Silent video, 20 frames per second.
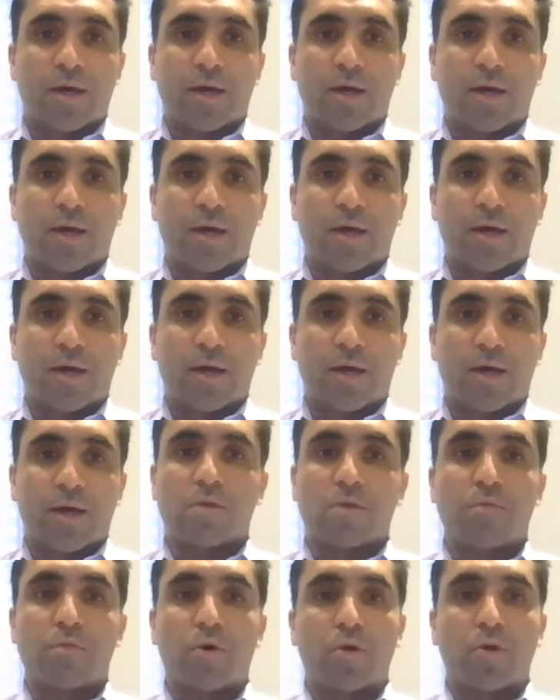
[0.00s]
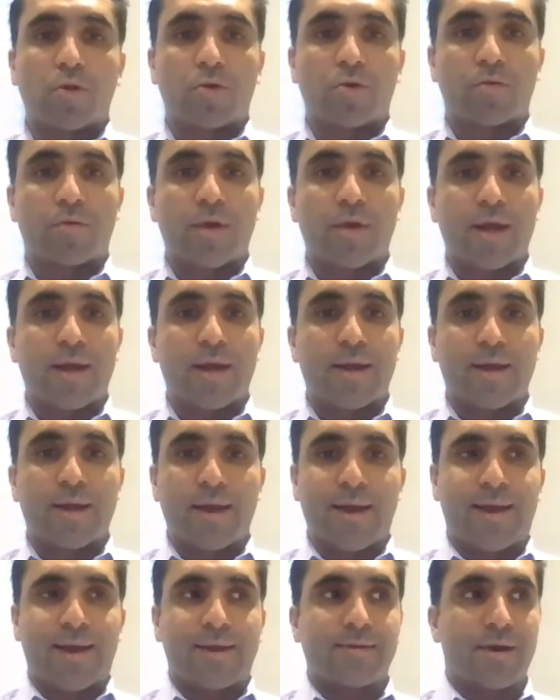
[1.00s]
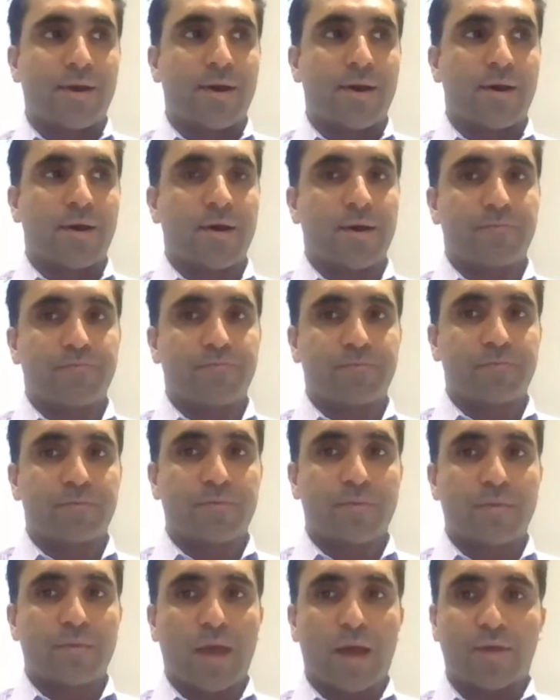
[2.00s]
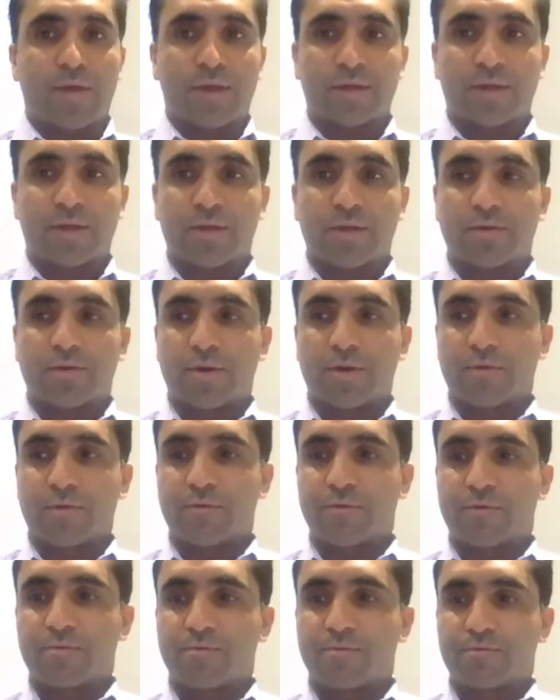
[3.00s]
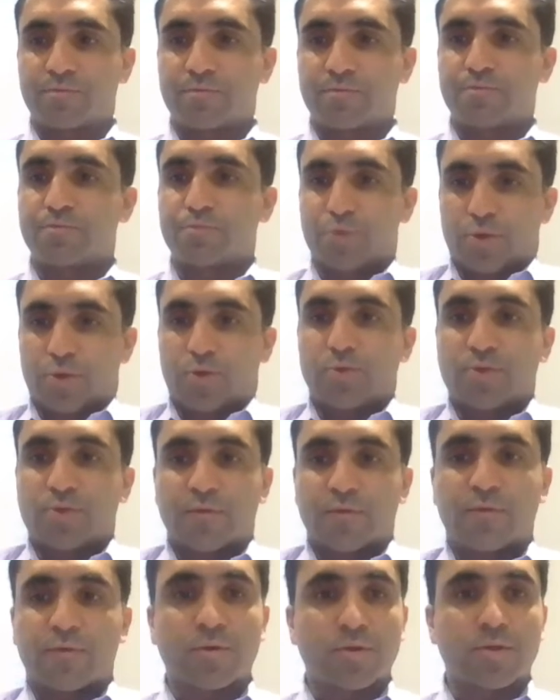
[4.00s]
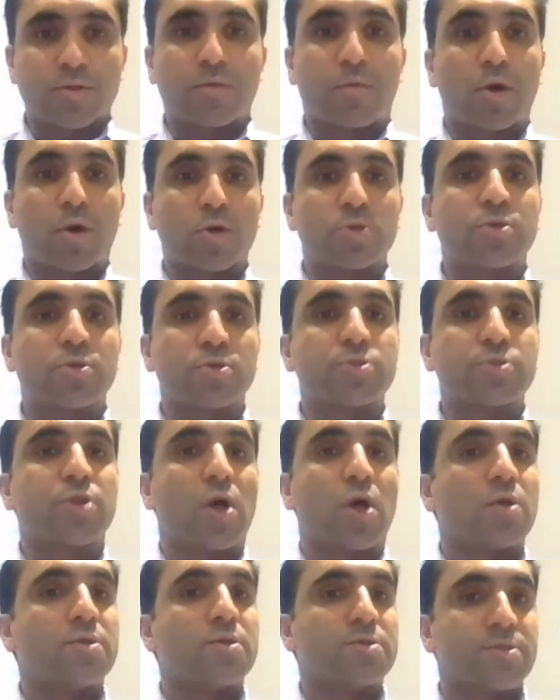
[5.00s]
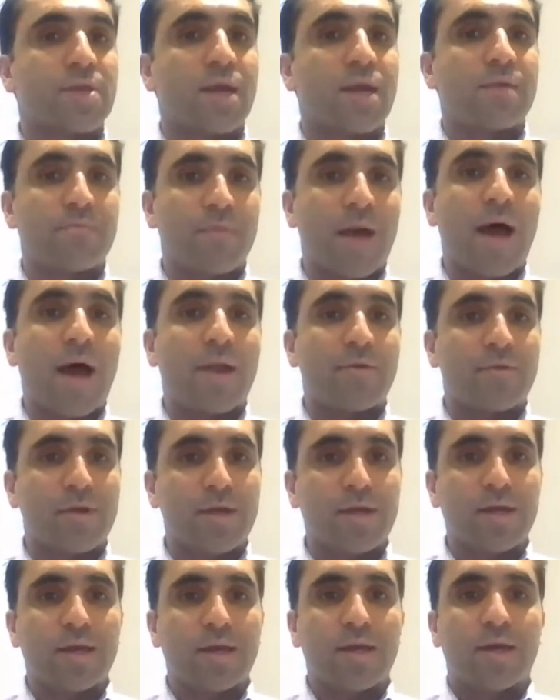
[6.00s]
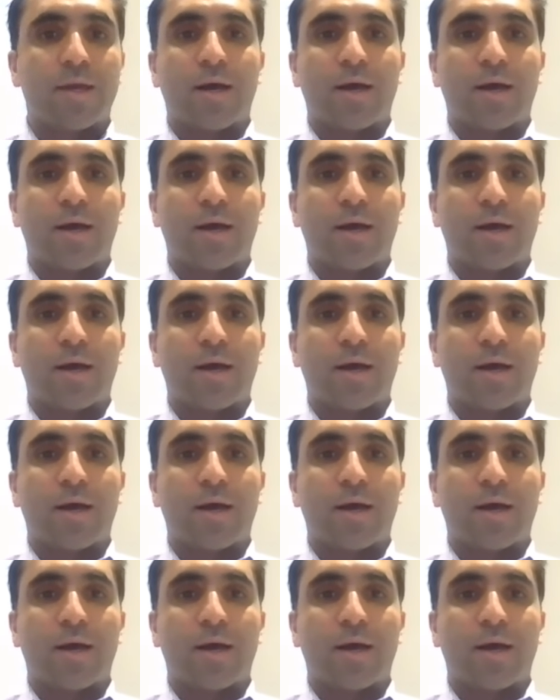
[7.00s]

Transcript: uh, called Bolloré, and uh, I think they, they've produced the first commercial solid state battery.